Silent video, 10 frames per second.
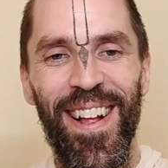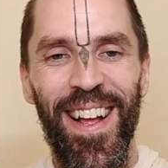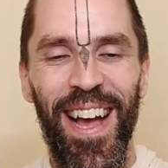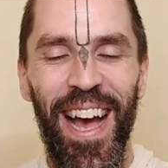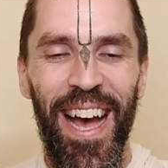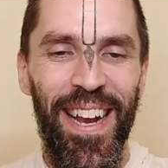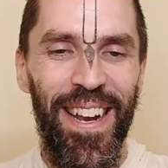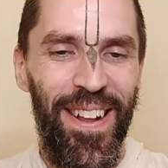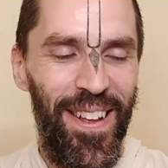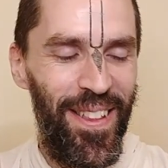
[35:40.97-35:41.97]

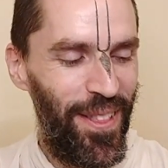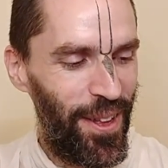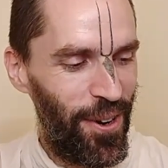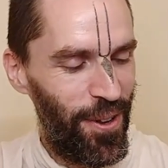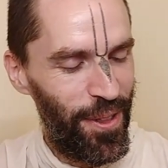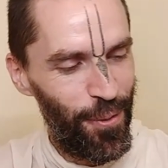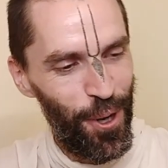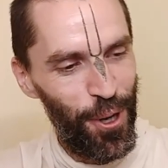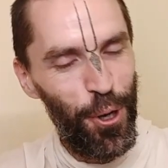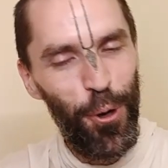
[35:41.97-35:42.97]
And literally the
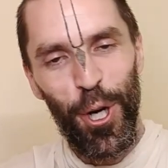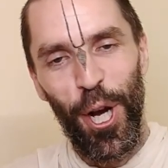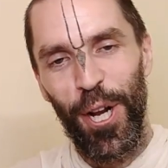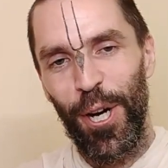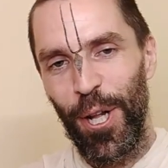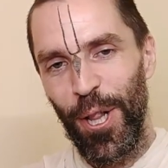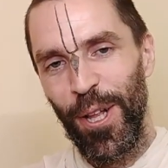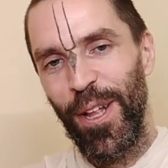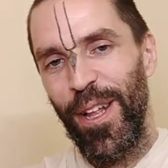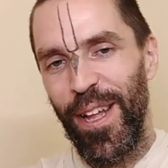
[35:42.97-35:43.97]
word
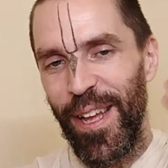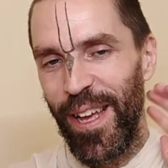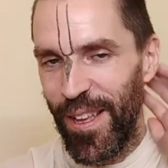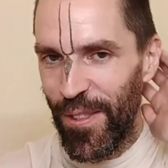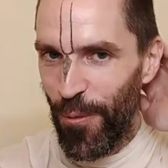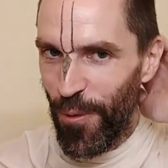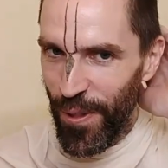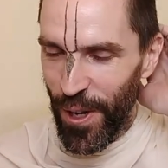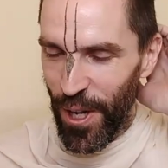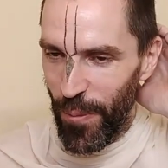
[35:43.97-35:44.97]
tushanal is the word
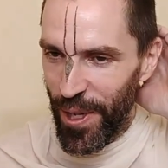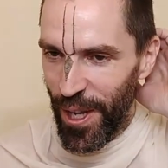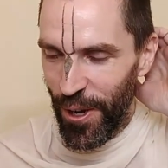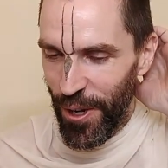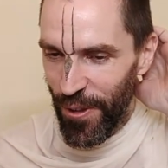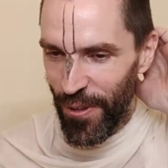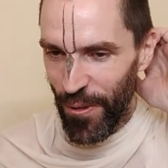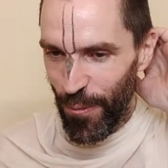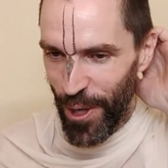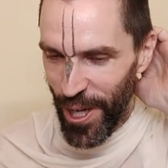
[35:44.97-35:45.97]
the commentator uses,
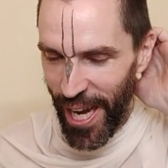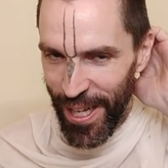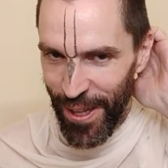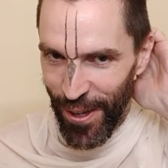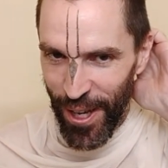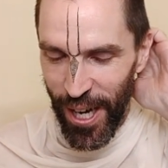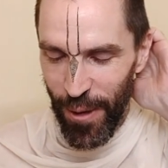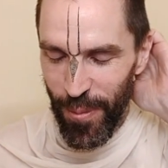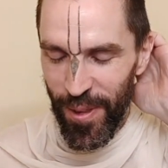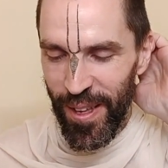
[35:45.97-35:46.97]
which I had to look it
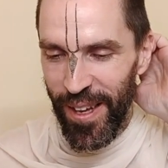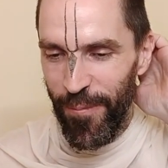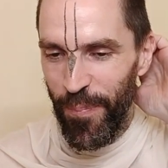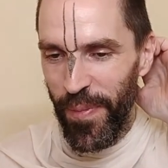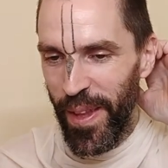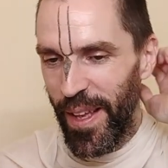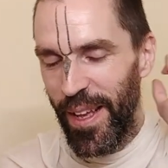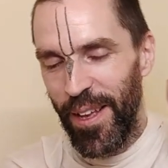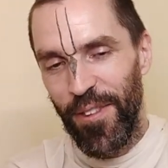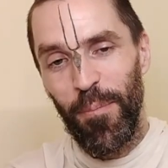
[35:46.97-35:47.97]
up, is
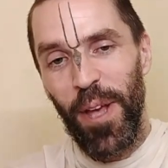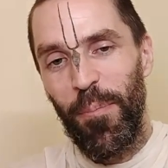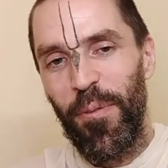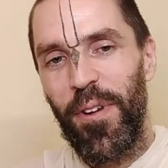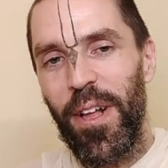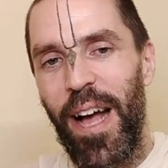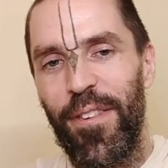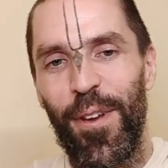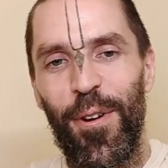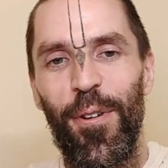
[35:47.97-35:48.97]
some type of
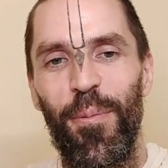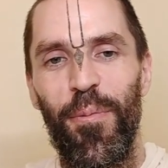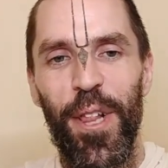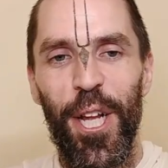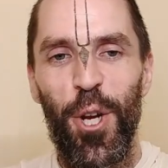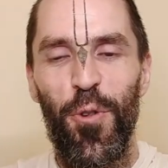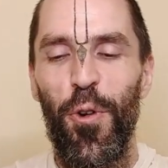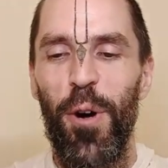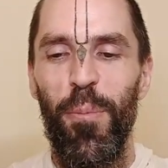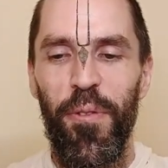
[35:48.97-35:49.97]
classical village
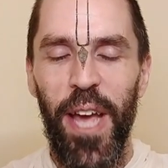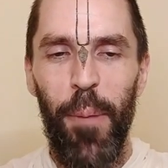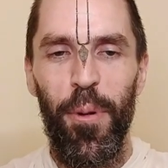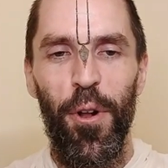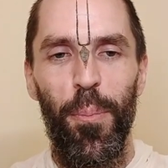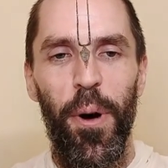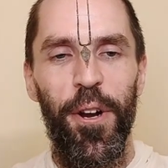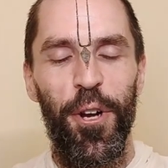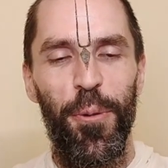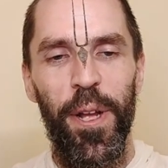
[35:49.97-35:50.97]
form of capital
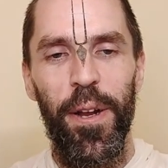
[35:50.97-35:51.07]
punishment